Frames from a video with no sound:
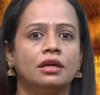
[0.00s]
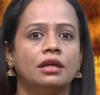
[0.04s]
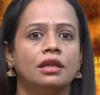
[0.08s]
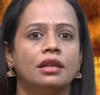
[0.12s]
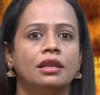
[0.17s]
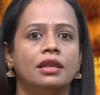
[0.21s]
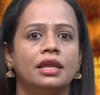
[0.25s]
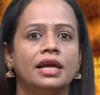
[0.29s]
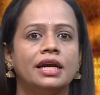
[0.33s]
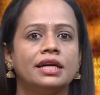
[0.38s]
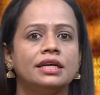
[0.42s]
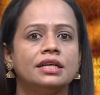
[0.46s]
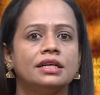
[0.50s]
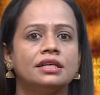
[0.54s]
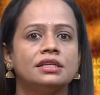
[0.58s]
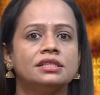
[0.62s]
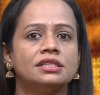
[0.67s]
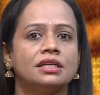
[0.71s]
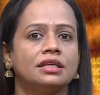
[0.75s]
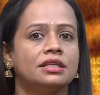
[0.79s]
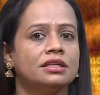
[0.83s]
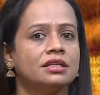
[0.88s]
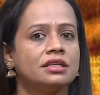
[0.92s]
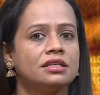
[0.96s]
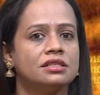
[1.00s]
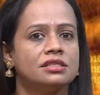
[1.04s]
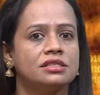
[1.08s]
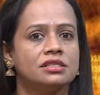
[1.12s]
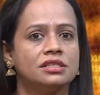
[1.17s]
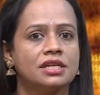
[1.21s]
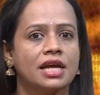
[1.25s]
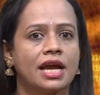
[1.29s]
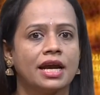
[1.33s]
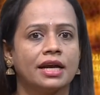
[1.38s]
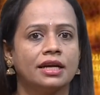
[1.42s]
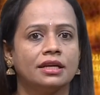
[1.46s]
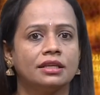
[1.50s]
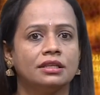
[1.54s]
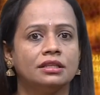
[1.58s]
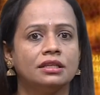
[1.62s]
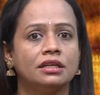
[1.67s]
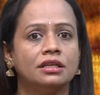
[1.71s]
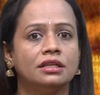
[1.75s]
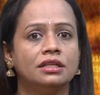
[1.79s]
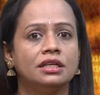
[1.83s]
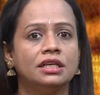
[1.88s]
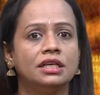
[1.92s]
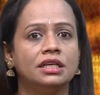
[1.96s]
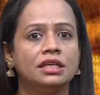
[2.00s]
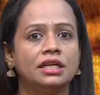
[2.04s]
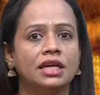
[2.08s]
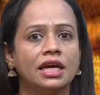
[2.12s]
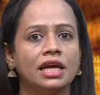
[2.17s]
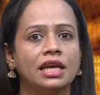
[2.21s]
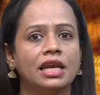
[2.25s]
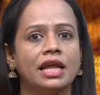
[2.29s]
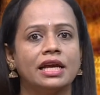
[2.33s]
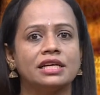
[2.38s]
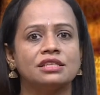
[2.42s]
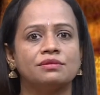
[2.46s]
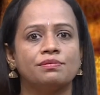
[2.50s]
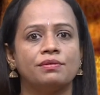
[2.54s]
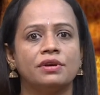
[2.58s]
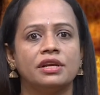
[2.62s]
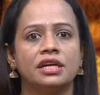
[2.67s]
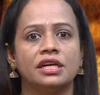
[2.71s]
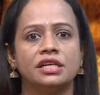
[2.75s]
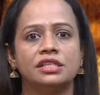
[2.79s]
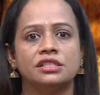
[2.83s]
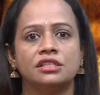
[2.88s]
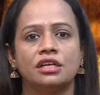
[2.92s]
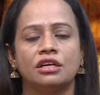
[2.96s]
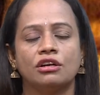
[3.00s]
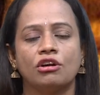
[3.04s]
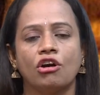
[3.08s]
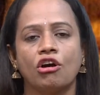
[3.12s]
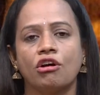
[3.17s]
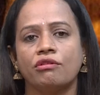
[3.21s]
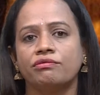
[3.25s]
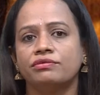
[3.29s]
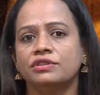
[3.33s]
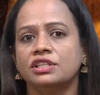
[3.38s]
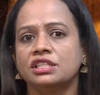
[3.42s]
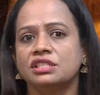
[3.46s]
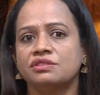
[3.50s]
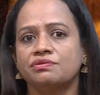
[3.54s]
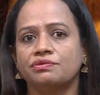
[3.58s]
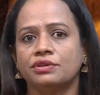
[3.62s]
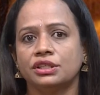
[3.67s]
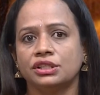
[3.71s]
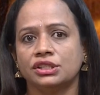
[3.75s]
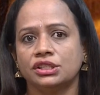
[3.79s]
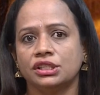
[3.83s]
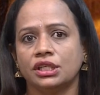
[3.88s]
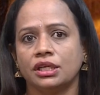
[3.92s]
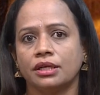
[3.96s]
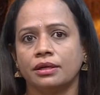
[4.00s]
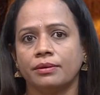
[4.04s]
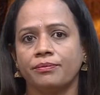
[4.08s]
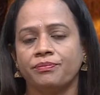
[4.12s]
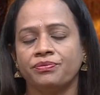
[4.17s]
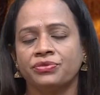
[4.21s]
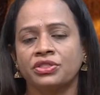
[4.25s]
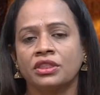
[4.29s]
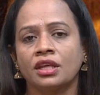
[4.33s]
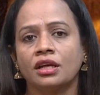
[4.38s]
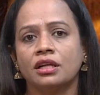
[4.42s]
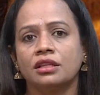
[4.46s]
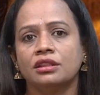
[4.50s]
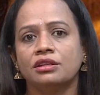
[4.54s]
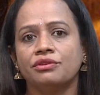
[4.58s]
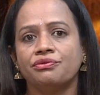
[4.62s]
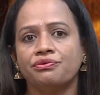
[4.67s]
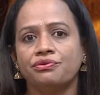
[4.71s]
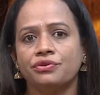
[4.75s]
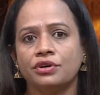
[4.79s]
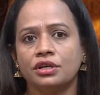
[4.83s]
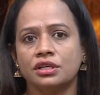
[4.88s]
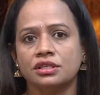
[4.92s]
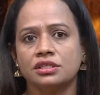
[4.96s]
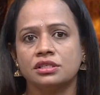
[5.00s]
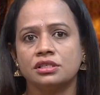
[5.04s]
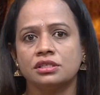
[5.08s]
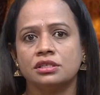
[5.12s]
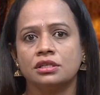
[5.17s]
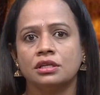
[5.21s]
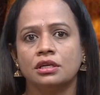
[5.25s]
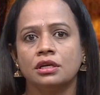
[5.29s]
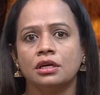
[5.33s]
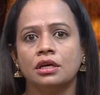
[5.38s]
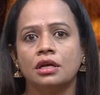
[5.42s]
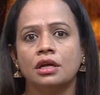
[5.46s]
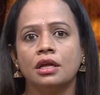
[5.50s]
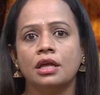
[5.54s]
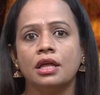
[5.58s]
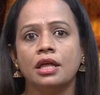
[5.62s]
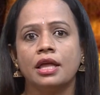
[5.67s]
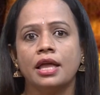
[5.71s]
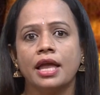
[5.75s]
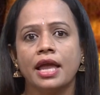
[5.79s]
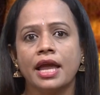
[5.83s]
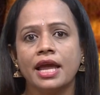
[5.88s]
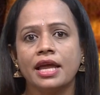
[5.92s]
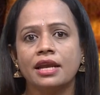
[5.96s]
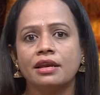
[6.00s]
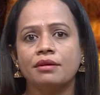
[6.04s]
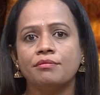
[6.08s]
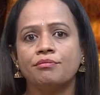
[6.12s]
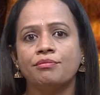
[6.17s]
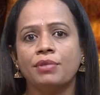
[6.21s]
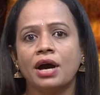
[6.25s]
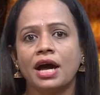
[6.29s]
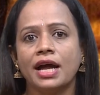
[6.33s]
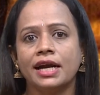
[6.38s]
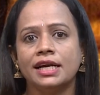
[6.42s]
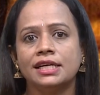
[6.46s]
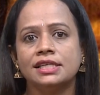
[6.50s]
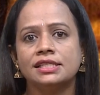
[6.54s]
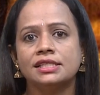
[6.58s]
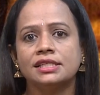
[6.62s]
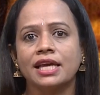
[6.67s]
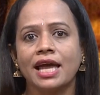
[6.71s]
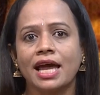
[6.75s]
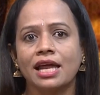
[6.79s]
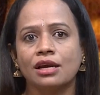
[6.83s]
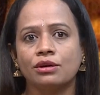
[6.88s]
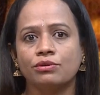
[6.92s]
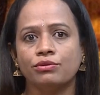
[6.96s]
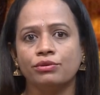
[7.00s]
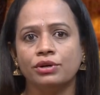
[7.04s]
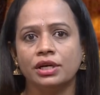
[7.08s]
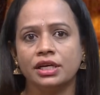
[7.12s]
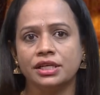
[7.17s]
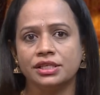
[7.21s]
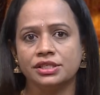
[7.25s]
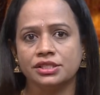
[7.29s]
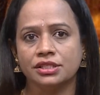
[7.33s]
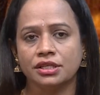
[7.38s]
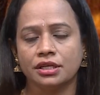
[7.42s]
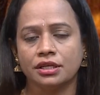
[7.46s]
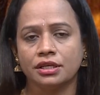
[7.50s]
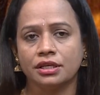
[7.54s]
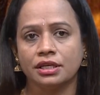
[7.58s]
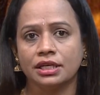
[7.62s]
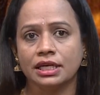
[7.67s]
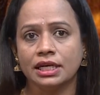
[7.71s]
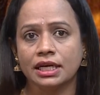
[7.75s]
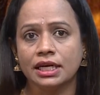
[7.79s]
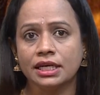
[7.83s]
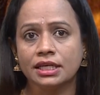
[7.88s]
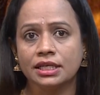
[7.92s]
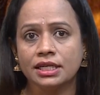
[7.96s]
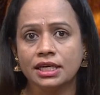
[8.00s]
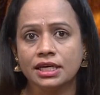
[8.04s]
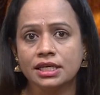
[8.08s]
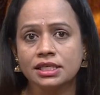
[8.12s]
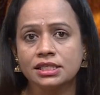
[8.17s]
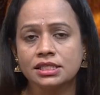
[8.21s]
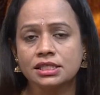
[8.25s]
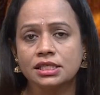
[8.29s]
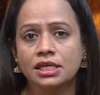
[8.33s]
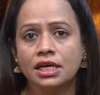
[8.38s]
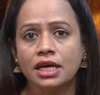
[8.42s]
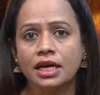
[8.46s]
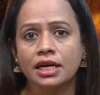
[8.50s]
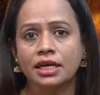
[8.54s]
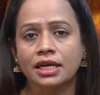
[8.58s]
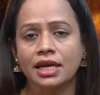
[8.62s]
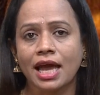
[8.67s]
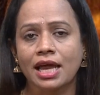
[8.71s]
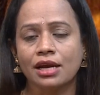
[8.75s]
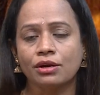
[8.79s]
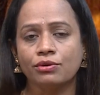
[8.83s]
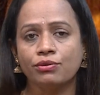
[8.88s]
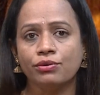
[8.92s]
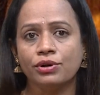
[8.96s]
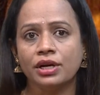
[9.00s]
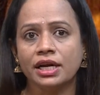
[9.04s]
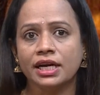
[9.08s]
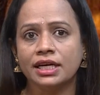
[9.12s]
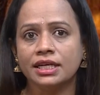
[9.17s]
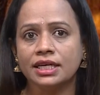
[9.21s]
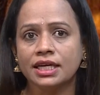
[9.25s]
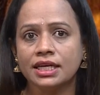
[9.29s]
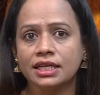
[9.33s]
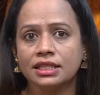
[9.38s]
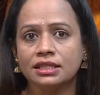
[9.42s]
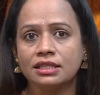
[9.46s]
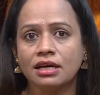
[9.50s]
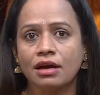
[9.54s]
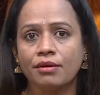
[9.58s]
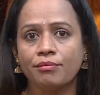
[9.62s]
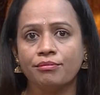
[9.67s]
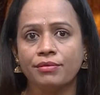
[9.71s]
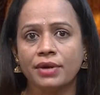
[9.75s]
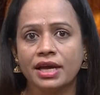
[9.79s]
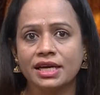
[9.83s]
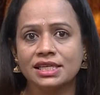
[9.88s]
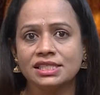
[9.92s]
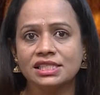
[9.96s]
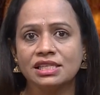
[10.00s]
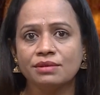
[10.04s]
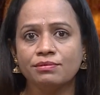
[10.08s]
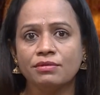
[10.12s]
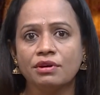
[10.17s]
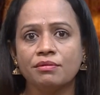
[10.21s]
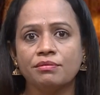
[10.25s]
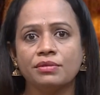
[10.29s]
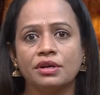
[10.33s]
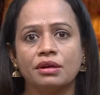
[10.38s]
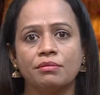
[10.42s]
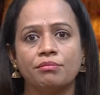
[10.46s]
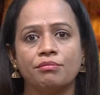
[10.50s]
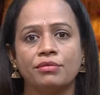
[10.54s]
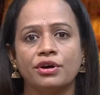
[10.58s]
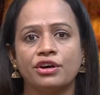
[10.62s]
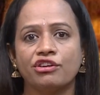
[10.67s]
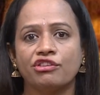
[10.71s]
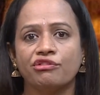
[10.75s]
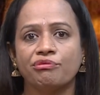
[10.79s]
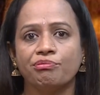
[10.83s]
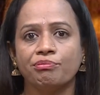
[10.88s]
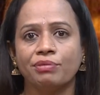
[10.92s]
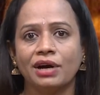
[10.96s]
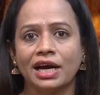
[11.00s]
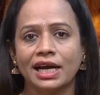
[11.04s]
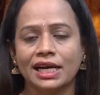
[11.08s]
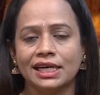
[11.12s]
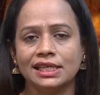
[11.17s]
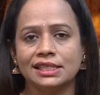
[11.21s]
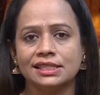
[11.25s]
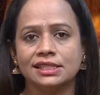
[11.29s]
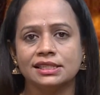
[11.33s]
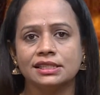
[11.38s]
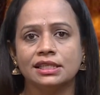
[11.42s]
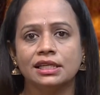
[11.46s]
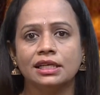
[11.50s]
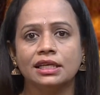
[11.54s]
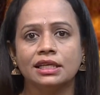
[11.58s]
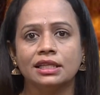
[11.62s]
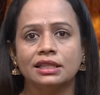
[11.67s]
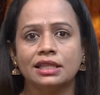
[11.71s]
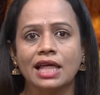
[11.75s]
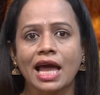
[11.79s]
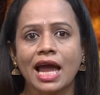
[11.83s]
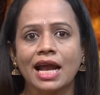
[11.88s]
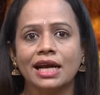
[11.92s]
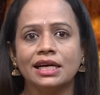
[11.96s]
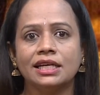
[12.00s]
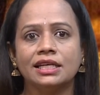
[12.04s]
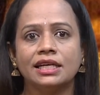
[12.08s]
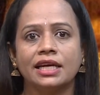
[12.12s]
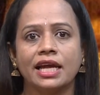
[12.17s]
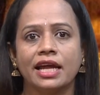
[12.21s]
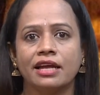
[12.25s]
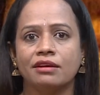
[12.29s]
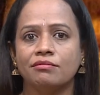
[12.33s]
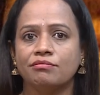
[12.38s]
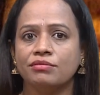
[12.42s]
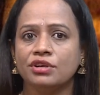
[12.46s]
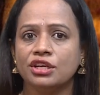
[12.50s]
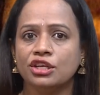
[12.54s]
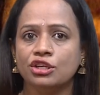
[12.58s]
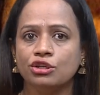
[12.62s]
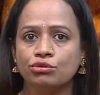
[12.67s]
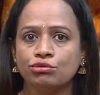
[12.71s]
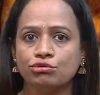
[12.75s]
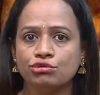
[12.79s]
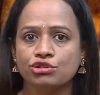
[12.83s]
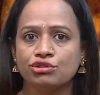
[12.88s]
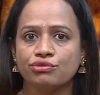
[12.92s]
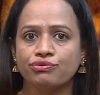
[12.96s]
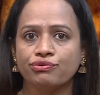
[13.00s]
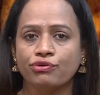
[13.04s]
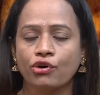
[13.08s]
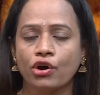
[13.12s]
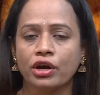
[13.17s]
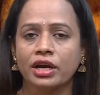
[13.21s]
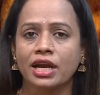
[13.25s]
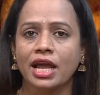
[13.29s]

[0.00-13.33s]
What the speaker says: Let us understand the detailed explanation of this function. The first, n bytes calculation. It is calculating the maximum number of bytes that can be used for